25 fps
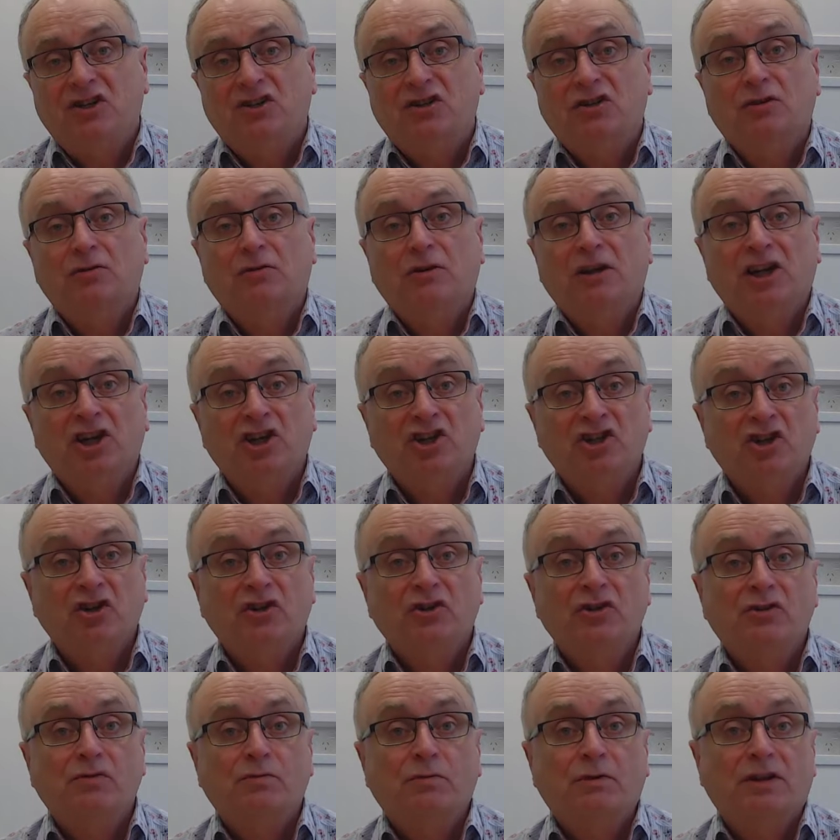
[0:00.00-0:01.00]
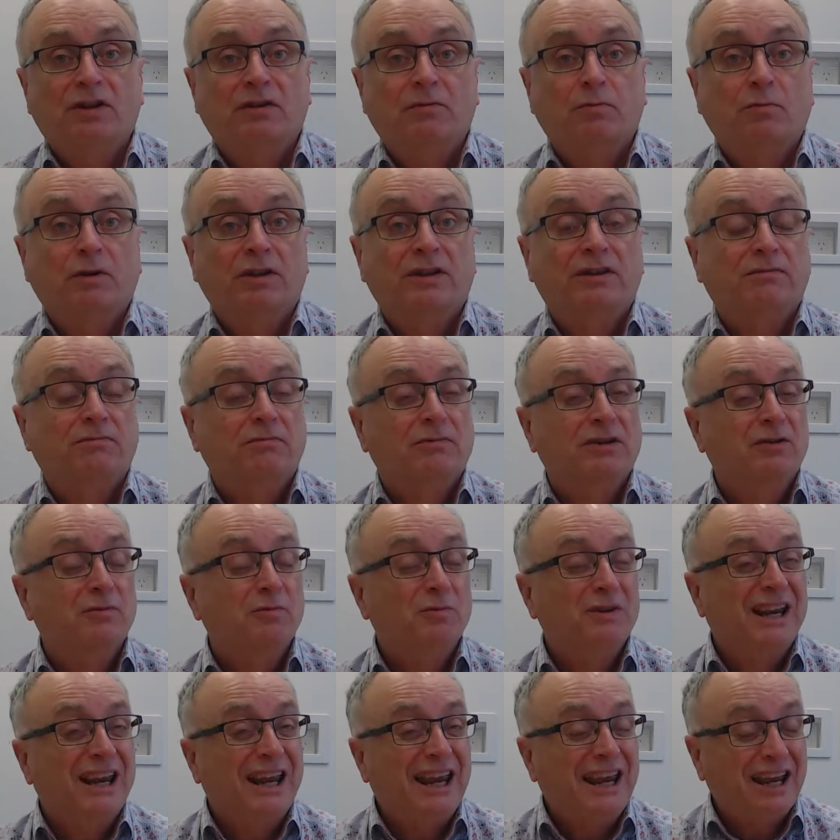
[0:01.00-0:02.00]
to issues with
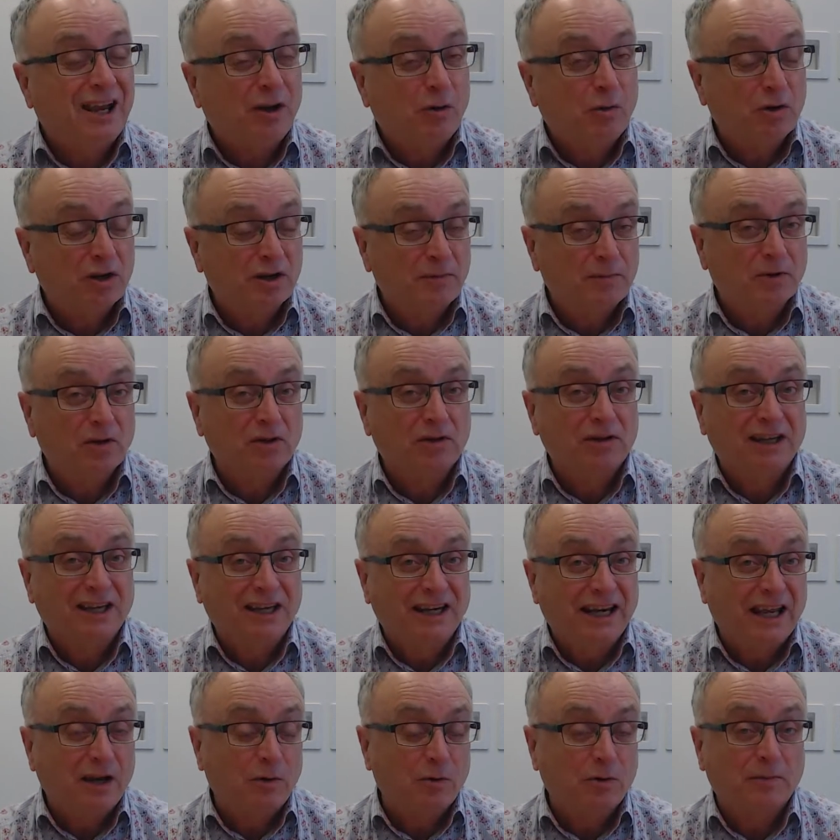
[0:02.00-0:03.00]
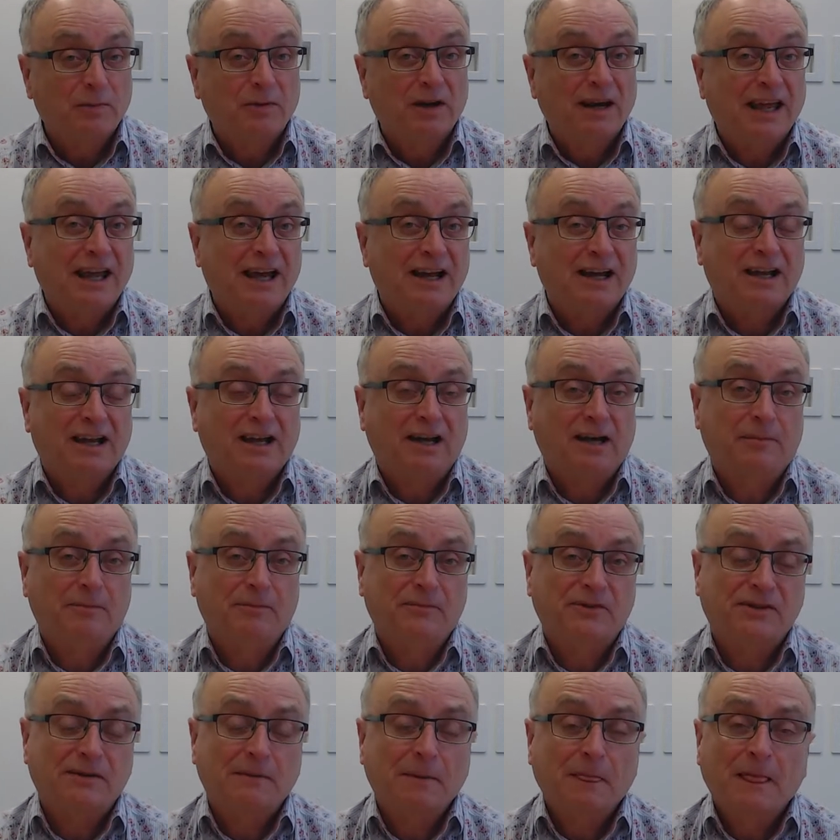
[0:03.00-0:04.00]
inequitable
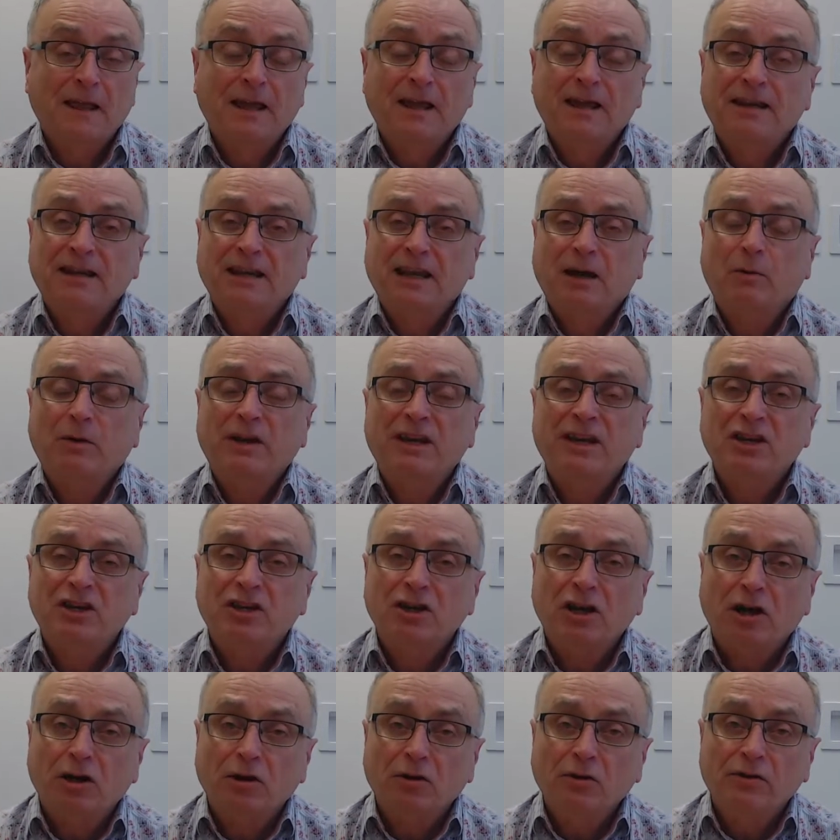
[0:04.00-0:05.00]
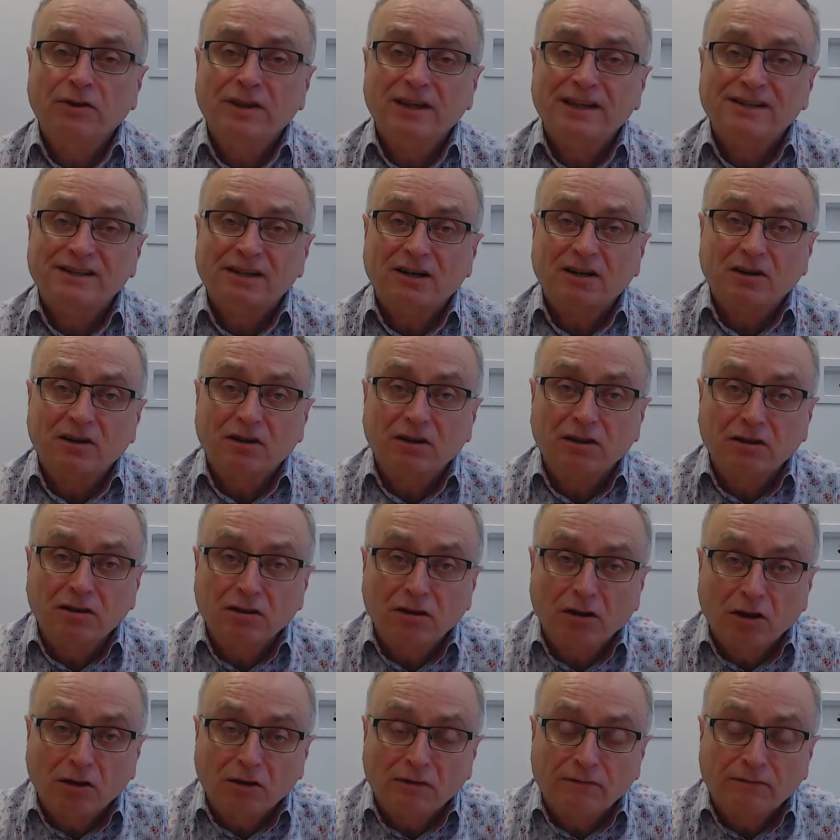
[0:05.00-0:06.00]
outcomes. Now we know there's a
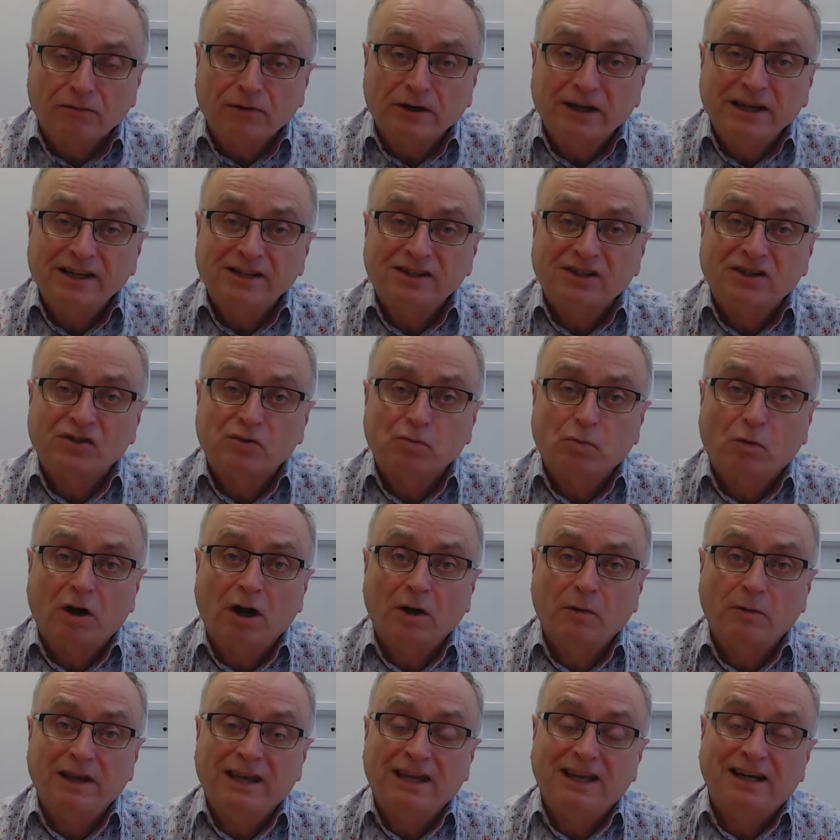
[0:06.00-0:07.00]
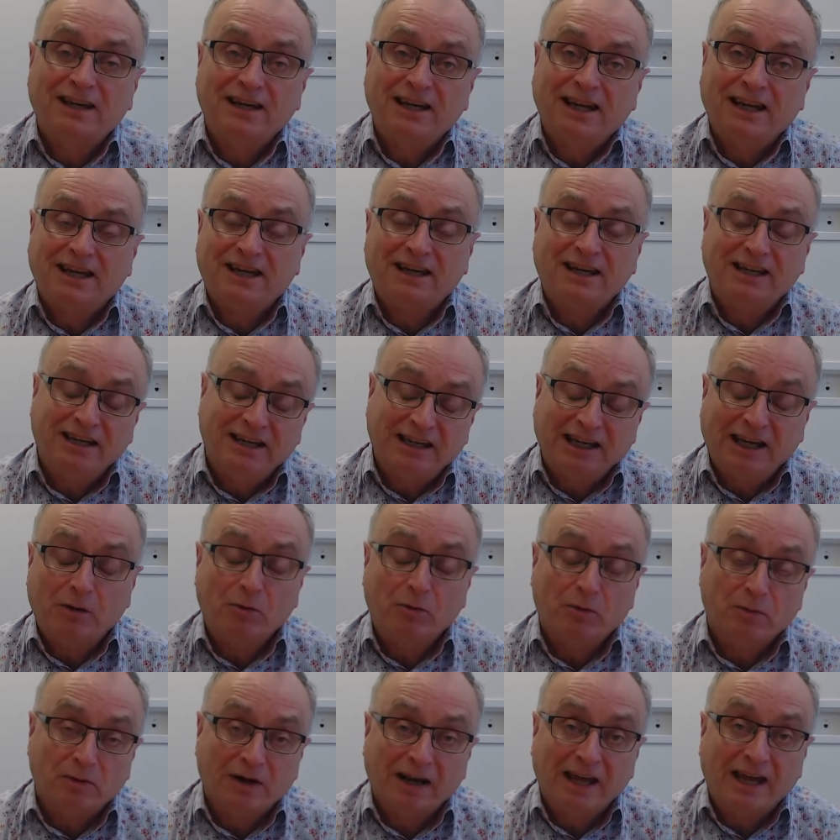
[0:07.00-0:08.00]
lot of reasons why we get
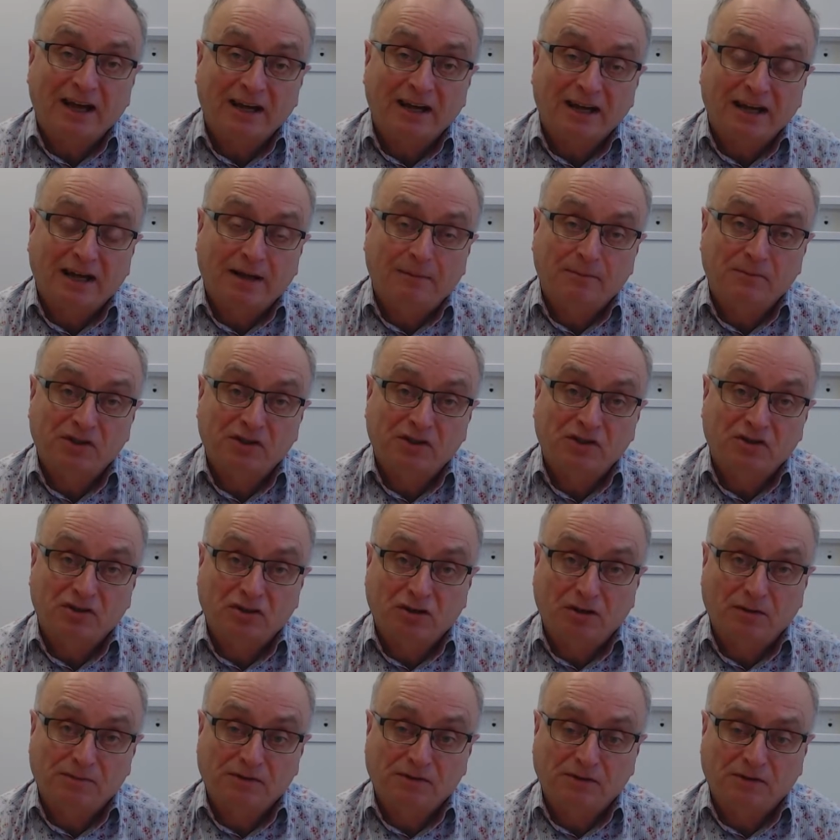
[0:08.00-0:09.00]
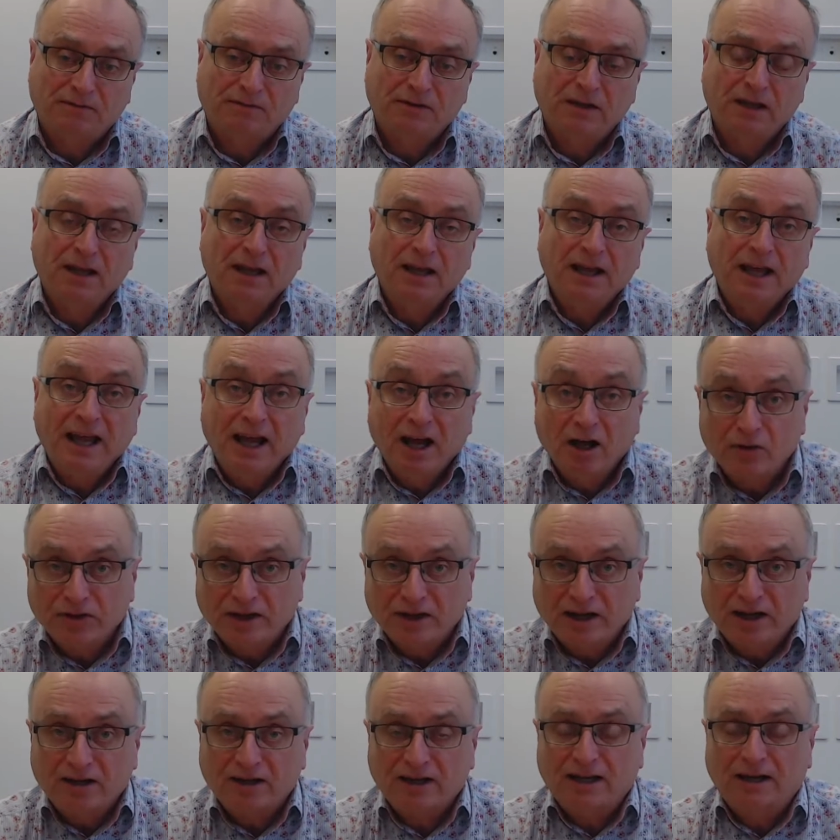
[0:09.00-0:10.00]
inequitable outcomes in terms of health
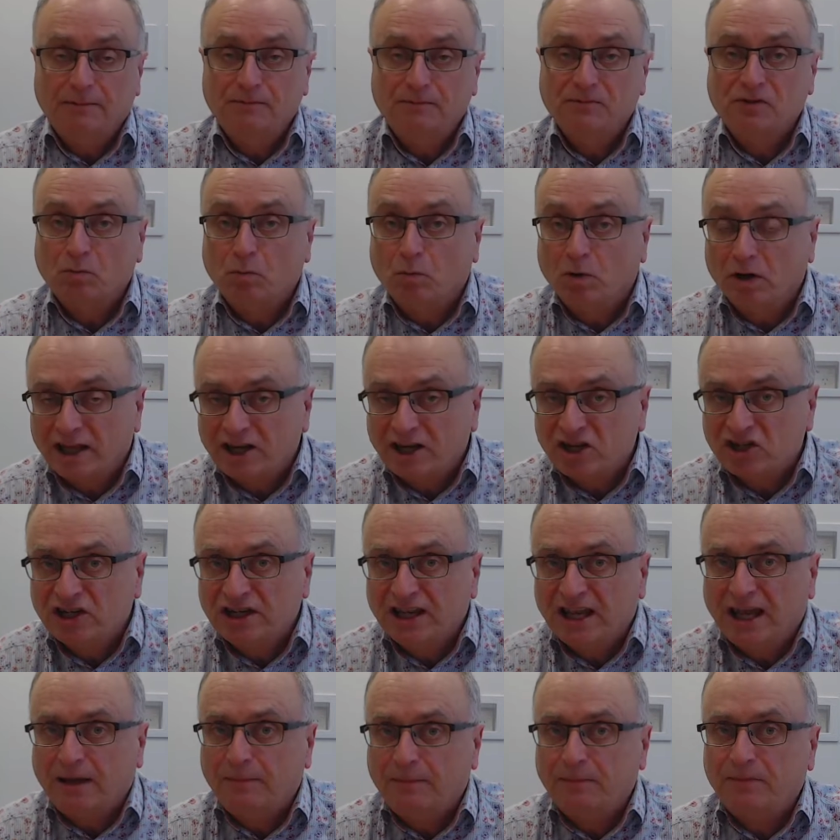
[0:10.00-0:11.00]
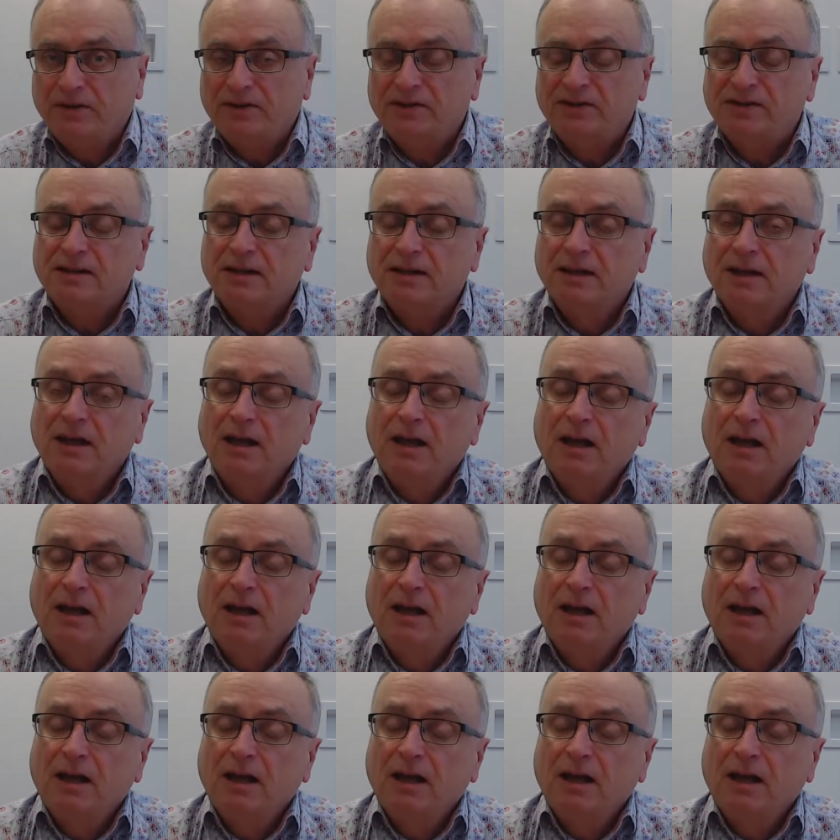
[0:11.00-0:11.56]
outcomes and what actually happens.